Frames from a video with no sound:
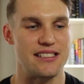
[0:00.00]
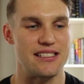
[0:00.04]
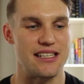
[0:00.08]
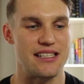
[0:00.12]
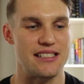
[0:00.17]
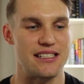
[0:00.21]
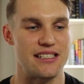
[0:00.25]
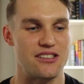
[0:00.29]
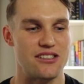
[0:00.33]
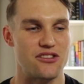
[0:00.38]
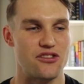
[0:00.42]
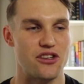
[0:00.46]

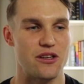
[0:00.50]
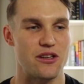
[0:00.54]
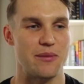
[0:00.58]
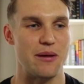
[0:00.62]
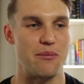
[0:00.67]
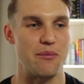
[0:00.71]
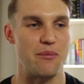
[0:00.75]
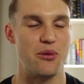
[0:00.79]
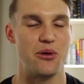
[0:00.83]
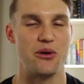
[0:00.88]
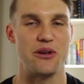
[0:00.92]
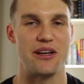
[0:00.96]
extremely
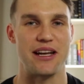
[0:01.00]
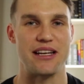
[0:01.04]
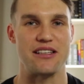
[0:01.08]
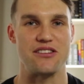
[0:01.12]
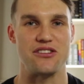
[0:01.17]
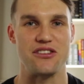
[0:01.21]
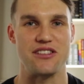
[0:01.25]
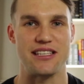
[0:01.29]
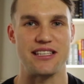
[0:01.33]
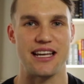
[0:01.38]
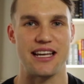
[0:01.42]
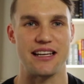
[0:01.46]
important, as you
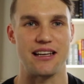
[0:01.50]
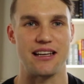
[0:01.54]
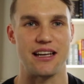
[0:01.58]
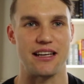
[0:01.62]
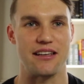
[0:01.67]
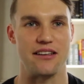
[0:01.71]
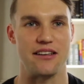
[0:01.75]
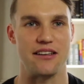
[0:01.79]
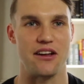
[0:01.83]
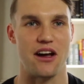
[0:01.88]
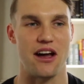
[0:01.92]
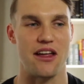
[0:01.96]
said,
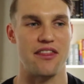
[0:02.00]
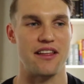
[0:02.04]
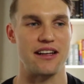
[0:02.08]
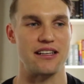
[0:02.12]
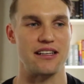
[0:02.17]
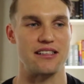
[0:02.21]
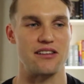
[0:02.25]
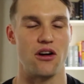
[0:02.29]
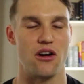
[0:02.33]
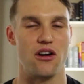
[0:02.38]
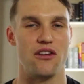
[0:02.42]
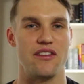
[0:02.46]
I think
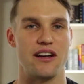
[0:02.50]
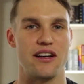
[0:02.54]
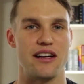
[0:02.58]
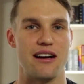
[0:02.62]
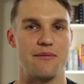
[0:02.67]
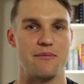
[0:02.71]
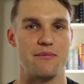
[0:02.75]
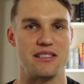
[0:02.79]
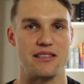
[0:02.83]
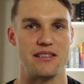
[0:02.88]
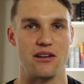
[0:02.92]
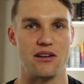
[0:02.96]
to overcome
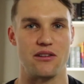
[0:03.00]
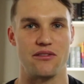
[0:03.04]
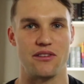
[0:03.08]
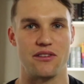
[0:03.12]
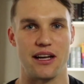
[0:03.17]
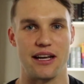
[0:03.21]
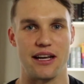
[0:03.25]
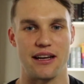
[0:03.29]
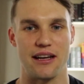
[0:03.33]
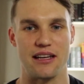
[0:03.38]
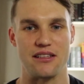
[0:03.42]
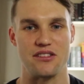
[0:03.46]
yourself,
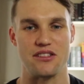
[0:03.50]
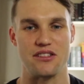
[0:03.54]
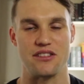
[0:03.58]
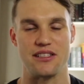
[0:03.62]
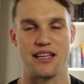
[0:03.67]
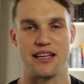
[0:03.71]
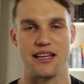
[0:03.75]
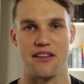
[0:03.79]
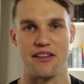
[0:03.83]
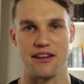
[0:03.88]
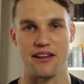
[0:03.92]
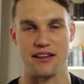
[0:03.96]
as you said,
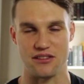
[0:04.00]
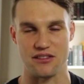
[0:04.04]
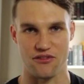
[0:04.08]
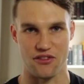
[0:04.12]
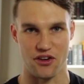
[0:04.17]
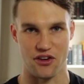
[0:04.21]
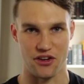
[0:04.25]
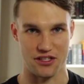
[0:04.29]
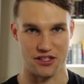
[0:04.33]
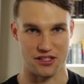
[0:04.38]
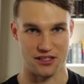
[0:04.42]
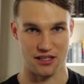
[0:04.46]
I think it's
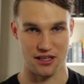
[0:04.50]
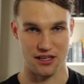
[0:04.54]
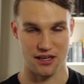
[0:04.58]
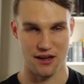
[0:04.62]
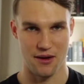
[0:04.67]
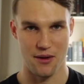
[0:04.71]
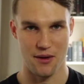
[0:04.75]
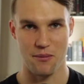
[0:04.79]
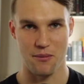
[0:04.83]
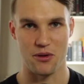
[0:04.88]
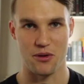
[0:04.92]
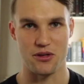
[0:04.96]
first
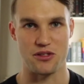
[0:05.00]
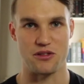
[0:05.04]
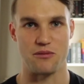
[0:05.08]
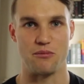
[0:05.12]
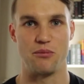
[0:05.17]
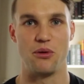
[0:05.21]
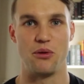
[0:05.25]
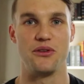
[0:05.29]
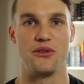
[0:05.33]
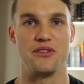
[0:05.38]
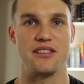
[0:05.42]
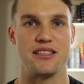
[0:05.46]
most
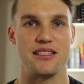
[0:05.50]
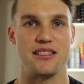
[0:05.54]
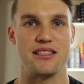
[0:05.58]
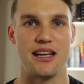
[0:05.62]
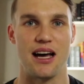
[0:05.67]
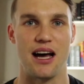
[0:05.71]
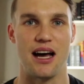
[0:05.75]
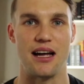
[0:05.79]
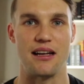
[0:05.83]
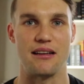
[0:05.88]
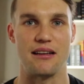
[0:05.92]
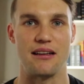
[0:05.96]
important to
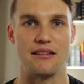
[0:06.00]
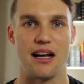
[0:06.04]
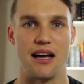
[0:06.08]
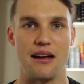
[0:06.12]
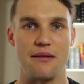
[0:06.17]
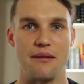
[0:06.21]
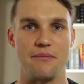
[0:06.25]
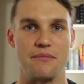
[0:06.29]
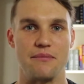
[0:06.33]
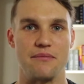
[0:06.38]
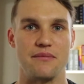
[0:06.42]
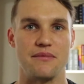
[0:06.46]
start
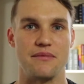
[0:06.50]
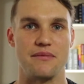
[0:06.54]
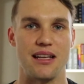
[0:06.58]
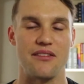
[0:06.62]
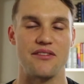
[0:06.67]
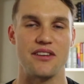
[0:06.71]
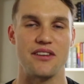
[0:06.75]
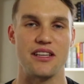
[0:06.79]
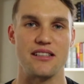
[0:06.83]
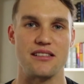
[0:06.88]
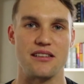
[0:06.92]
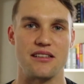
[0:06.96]

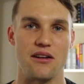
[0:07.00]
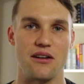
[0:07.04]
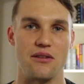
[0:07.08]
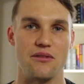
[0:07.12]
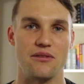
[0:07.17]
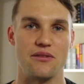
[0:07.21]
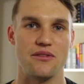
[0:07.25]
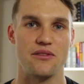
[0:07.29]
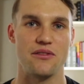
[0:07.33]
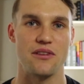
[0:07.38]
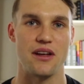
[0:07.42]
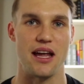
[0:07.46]
loving
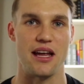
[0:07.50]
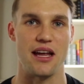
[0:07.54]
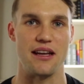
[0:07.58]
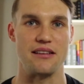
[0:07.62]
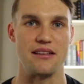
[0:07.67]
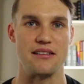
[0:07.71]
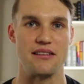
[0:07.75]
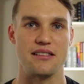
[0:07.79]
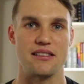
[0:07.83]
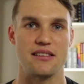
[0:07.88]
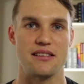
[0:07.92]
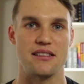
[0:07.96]
yourself
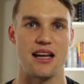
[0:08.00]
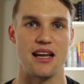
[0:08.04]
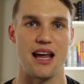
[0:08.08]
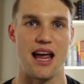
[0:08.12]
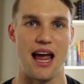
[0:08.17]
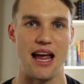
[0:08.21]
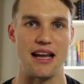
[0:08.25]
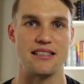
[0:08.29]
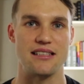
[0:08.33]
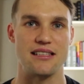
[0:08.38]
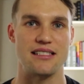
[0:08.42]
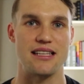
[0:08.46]
and
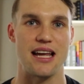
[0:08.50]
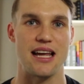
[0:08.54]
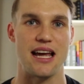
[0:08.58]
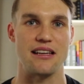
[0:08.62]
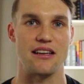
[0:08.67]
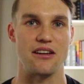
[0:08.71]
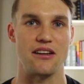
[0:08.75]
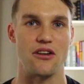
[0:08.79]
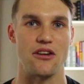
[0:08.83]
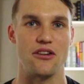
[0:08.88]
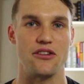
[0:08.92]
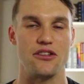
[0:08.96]
taking
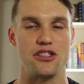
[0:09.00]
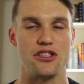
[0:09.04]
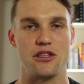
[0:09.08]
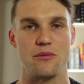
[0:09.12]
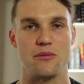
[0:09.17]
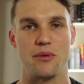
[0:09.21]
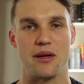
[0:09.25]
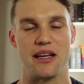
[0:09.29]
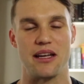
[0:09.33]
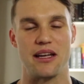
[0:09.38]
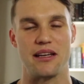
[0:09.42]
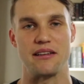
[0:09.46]
ownership
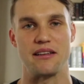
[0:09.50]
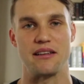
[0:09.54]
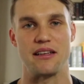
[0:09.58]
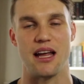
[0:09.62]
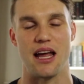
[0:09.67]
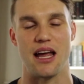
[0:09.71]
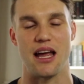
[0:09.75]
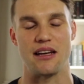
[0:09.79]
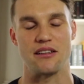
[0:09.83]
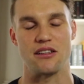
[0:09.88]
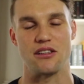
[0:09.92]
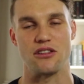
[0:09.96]

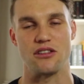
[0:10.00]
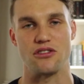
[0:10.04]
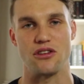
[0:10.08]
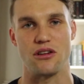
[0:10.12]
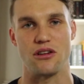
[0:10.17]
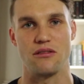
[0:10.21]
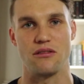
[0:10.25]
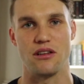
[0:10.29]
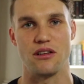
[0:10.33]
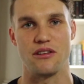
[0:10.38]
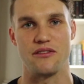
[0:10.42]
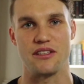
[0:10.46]
and
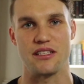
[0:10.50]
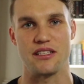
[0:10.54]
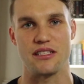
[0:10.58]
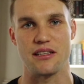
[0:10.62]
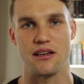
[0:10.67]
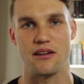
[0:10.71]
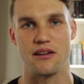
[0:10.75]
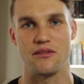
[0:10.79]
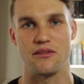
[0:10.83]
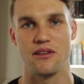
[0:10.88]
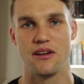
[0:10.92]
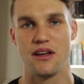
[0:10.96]
control over
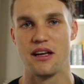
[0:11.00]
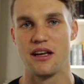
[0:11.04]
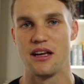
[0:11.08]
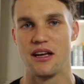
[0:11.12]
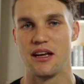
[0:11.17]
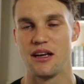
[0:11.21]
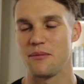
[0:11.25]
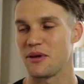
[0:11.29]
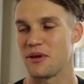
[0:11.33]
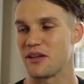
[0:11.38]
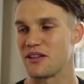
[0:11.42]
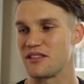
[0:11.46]
yourself,
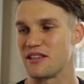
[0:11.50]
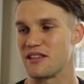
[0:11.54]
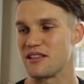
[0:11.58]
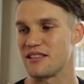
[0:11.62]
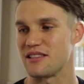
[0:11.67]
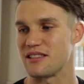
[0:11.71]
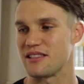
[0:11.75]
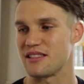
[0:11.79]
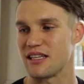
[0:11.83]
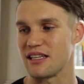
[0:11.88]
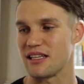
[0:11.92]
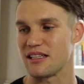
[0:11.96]
because
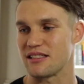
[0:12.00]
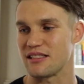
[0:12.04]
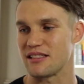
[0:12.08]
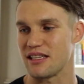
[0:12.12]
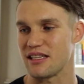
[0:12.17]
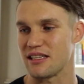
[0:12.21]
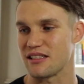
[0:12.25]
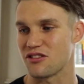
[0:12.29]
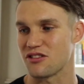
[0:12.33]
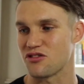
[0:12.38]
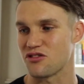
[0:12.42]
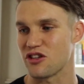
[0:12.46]
it's
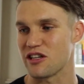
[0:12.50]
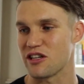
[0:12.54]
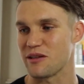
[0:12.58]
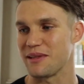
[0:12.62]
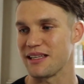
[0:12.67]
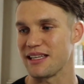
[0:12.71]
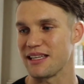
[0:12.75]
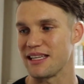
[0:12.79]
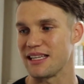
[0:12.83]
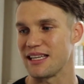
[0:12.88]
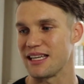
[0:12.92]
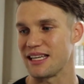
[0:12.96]

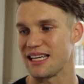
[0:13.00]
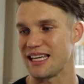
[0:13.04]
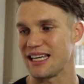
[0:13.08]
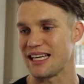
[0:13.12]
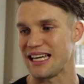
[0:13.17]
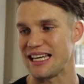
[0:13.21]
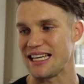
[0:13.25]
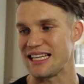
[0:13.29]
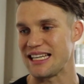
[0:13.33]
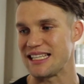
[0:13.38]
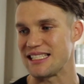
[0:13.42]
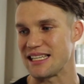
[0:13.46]
extremely
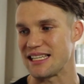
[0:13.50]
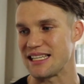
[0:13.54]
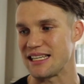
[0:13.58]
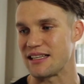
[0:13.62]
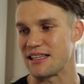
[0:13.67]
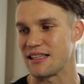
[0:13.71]
easy